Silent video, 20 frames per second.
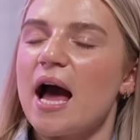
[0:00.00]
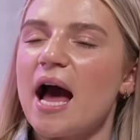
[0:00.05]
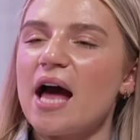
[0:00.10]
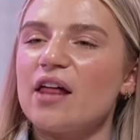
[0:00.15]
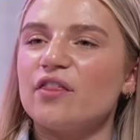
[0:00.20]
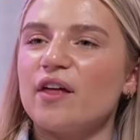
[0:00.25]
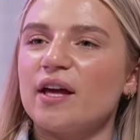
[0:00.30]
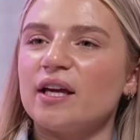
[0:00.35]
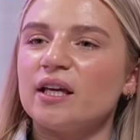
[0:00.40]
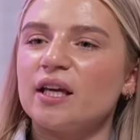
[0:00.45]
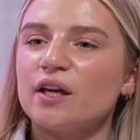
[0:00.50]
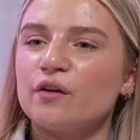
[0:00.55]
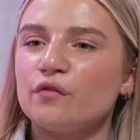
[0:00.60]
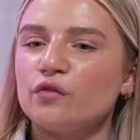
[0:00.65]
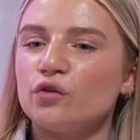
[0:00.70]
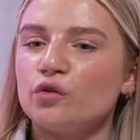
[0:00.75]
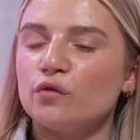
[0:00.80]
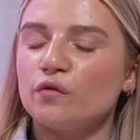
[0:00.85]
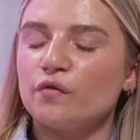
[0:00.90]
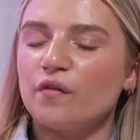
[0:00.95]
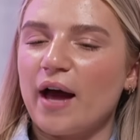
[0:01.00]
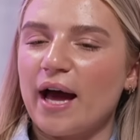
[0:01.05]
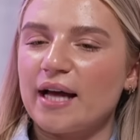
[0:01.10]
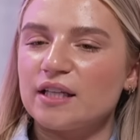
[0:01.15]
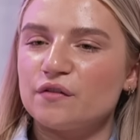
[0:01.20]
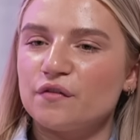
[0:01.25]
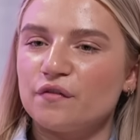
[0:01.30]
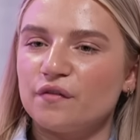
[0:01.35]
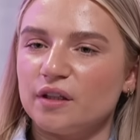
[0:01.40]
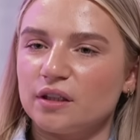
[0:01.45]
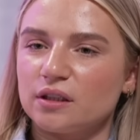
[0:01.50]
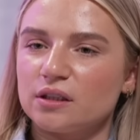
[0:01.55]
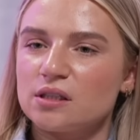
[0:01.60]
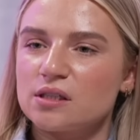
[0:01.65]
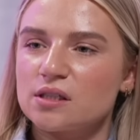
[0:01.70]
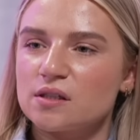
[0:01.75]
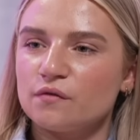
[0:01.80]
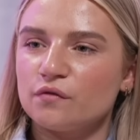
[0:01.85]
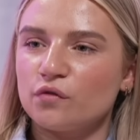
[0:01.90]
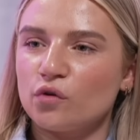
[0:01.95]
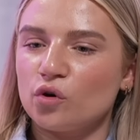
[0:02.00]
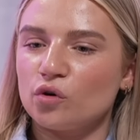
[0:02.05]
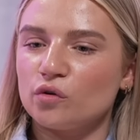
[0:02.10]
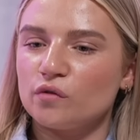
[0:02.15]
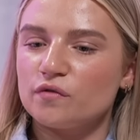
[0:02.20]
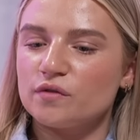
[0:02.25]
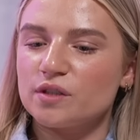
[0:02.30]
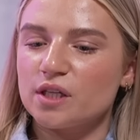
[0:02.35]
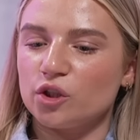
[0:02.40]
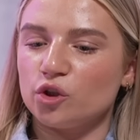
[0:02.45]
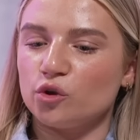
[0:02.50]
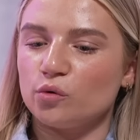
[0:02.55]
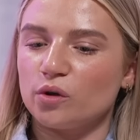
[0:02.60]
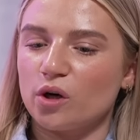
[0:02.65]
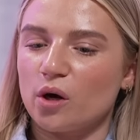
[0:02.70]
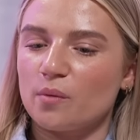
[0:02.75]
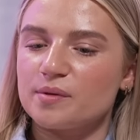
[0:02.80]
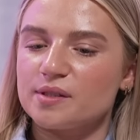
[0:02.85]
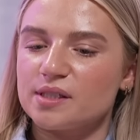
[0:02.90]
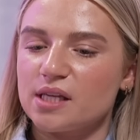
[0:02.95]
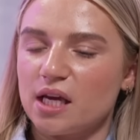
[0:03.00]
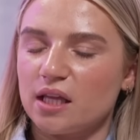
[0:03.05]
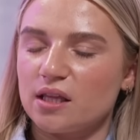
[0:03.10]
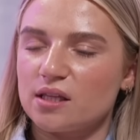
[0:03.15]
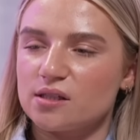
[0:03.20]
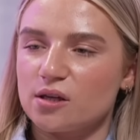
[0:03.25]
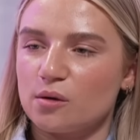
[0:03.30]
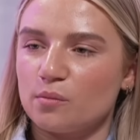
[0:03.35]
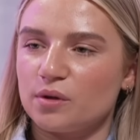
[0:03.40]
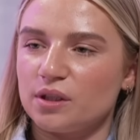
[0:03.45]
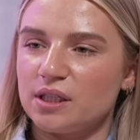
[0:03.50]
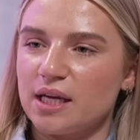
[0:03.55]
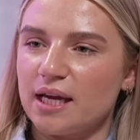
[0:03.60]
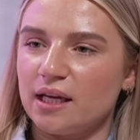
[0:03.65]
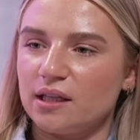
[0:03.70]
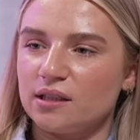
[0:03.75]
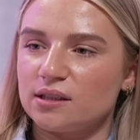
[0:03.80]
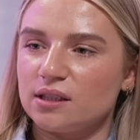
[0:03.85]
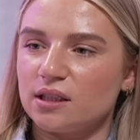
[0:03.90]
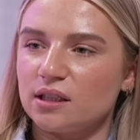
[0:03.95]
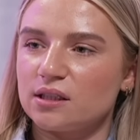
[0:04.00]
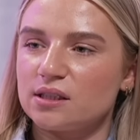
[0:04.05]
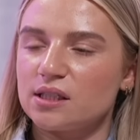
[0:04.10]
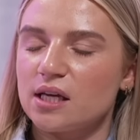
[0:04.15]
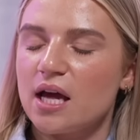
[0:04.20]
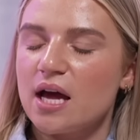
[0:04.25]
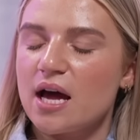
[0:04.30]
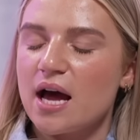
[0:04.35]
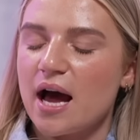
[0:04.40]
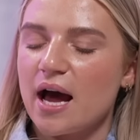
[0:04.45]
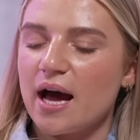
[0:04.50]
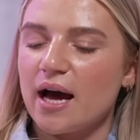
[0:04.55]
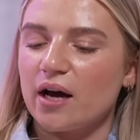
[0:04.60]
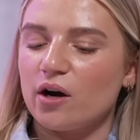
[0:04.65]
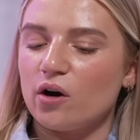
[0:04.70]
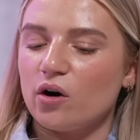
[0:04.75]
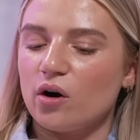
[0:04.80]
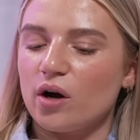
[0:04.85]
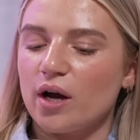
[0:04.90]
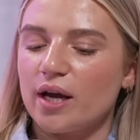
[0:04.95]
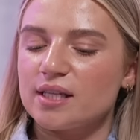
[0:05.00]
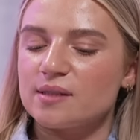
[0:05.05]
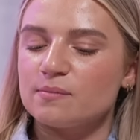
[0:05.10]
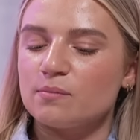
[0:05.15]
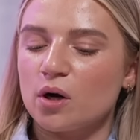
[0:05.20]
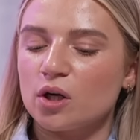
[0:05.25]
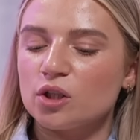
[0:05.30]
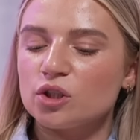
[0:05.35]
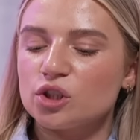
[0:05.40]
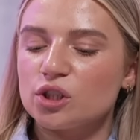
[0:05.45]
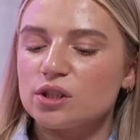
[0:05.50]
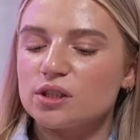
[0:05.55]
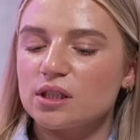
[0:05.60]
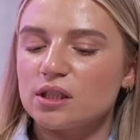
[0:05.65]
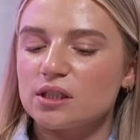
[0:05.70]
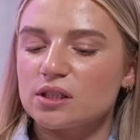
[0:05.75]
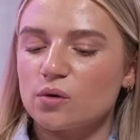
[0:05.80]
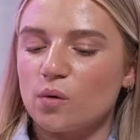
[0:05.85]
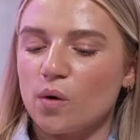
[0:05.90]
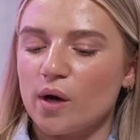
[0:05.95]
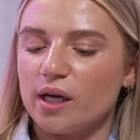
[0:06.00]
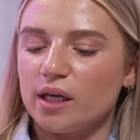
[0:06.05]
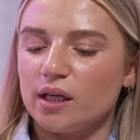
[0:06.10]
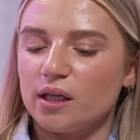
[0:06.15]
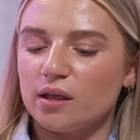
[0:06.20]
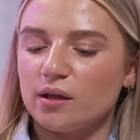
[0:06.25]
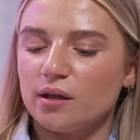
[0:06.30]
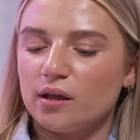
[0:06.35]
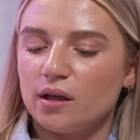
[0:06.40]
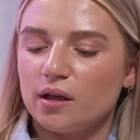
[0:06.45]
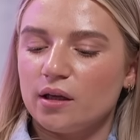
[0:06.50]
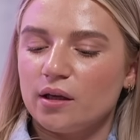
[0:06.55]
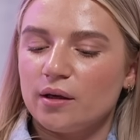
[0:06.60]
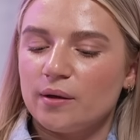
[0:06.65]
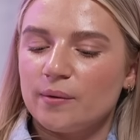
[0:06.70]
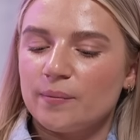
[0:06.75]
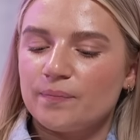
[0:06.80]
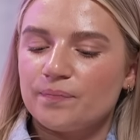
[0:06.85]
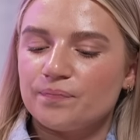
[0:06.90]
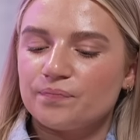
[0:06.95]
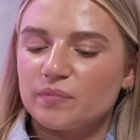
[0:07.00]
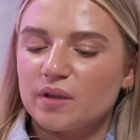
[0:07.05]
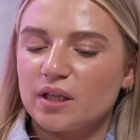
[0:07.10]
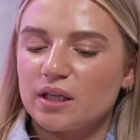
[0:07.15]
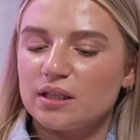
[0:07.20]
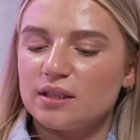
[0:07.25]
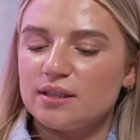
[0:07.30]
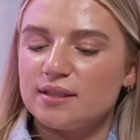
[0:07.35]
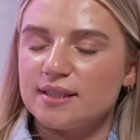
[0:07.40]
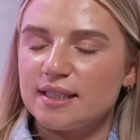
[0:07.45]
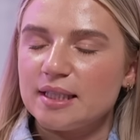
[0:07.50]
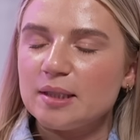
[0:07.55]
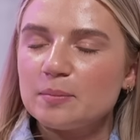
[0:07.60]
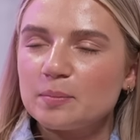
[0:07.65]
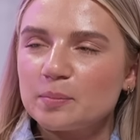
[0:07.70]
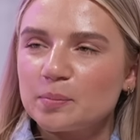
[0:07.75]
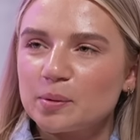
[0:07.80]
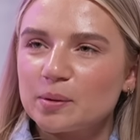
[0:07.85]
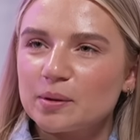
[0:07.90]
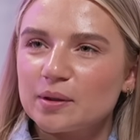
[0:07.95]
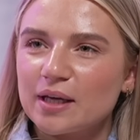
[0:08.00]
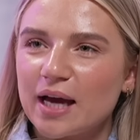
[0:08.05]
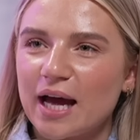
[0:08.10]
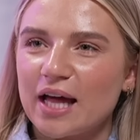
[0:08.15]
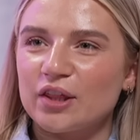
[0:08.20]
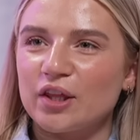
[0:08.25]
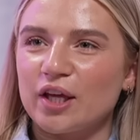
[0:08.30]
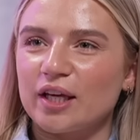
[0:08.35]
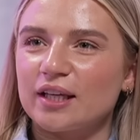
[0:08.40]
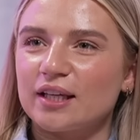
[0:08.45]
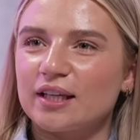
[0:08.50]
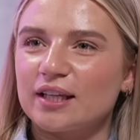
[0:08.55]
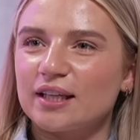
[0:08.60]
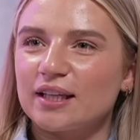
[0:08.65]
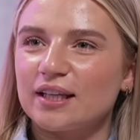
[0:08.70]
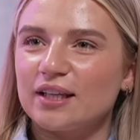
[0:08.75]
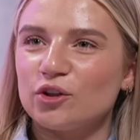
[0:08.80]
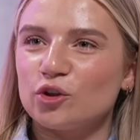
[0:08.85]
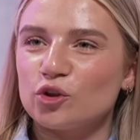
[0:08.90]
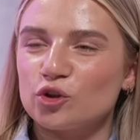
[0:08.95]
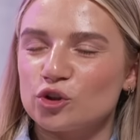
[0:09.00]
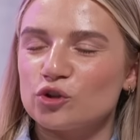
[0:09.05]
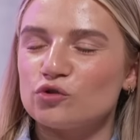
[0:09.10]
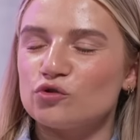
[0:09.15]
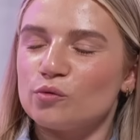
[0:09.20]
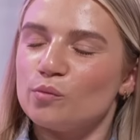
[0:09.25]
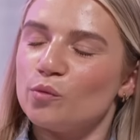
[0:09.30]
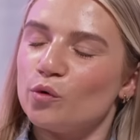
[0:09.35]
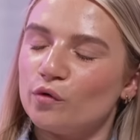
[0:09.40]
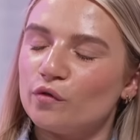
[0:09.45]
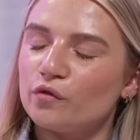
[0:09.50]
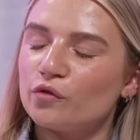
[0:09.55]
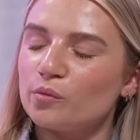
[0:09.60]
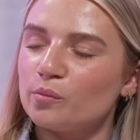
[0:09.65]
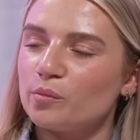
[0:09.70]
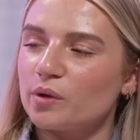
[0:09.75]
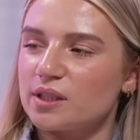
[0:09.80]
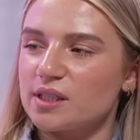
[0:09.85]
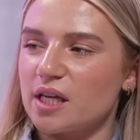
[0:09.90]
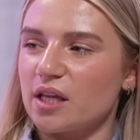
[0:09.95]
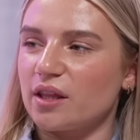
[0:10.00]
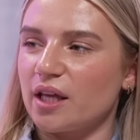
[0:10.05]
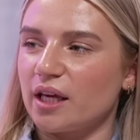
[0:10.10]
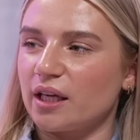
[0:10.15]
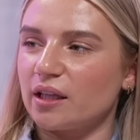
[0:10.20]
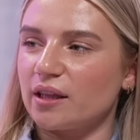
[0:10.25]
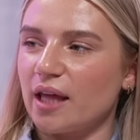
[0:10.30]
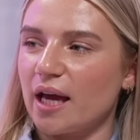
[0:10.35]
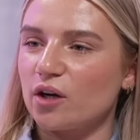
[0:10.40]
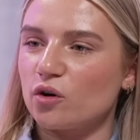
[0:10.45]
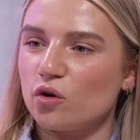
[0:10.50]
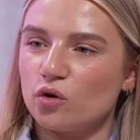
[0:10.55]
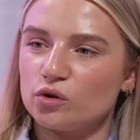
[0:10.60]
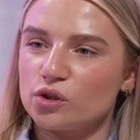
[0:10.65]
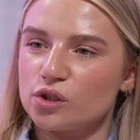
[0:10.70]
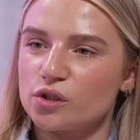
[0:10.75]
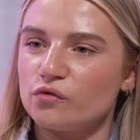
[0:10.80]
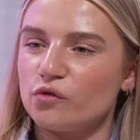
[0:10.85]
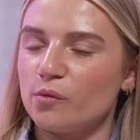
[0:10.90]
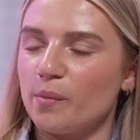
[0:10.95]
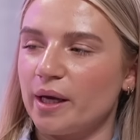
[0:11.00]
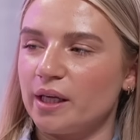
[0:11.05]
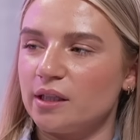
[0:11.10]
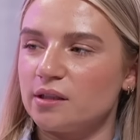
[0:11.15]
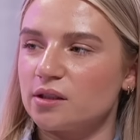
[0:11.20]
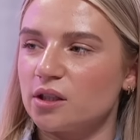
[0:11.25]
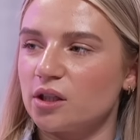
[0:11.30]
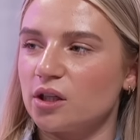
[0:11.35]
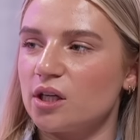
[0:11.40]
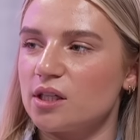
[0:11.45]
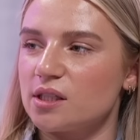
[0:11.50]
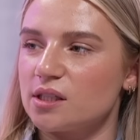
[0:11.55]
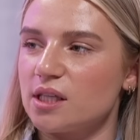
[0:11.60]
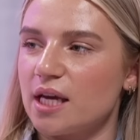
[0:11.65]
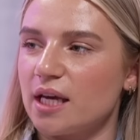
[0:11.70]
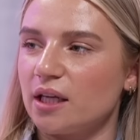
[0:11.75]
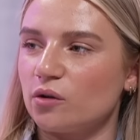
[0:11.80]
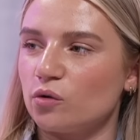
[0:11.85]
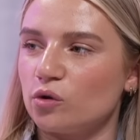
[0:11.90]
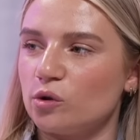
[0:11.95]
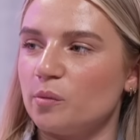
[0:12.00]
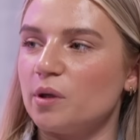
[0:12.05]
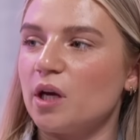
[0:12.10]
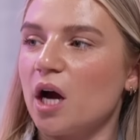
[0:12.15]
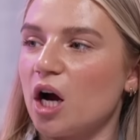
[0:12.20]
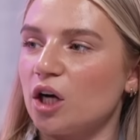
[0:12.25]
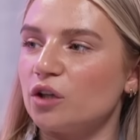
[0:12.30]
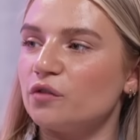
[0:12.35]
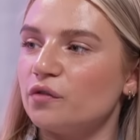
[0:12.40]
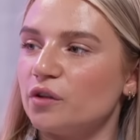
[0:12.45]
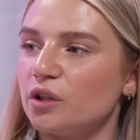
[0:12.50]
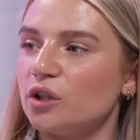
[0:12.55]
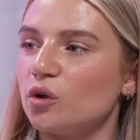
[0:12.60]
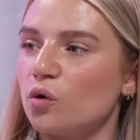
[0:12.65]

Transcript: I think if you've had feelings involved and you were upset that something ended, uh, as much as it's quite deep I think you should remove them because I think that constant reminder is then going to be hard for you.